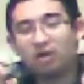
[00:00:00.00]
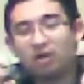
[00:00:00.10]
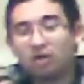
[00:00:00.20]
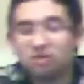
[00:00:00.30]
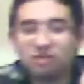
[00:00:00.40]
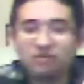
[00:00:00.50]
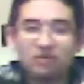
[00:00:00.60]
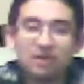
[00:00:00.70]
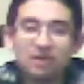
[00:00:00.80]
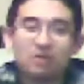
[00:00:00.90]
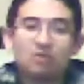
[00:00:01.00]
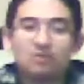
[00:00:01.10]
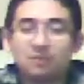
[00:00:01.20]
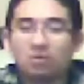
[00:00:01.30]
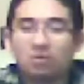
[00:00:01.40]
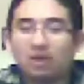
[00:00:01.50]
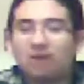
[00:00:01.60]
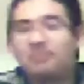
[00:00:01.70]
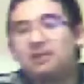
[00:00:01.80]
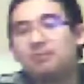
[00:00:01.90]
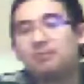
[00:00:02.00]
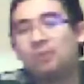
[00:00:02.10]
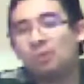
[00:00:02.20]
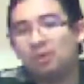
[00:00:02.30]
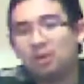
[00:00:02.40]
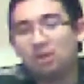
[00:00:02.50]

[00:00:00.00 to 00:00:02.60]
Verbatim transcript: I also feel that it'll, it'll help people